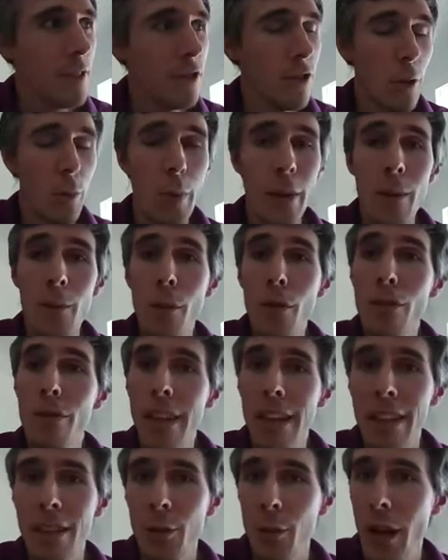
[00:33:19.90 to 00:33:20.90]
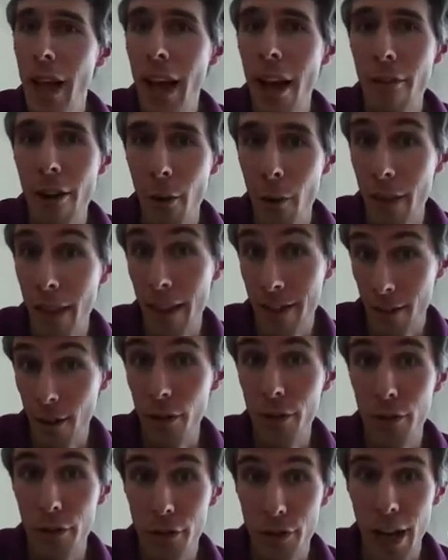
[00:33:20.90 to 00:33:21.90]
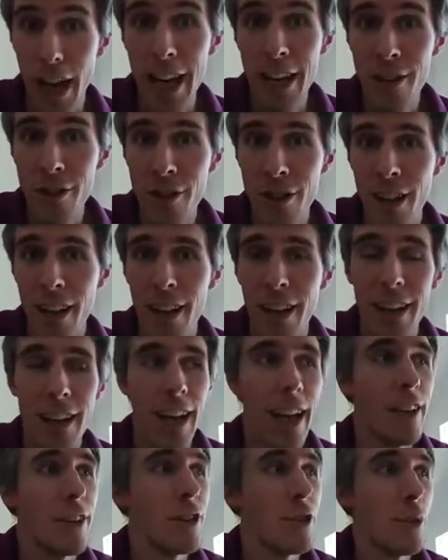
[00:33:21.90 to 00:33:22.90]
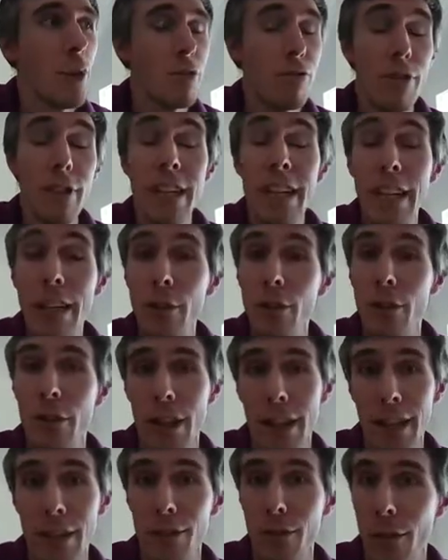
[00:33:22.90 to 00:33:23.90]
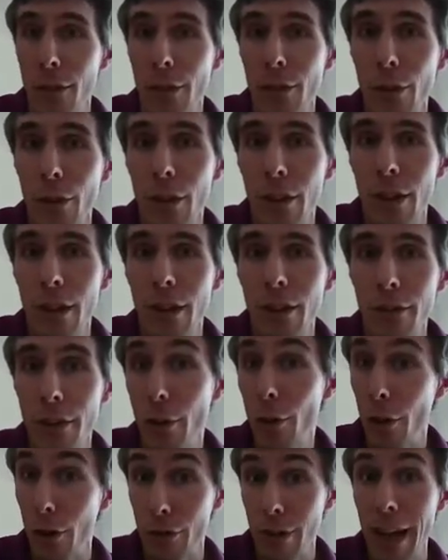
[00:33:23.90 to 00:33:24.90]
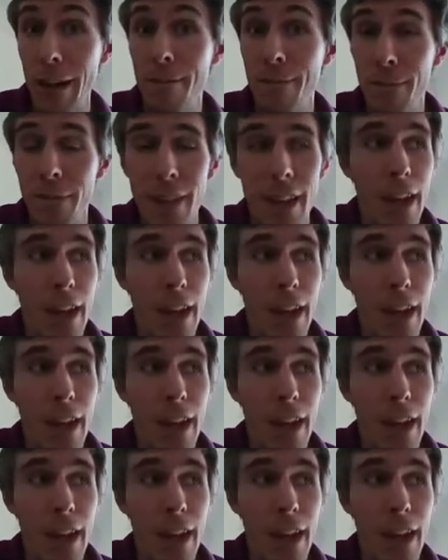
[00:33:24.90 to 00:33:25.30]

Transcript: So moving into an area where there's lots of change can do a really good things for your career,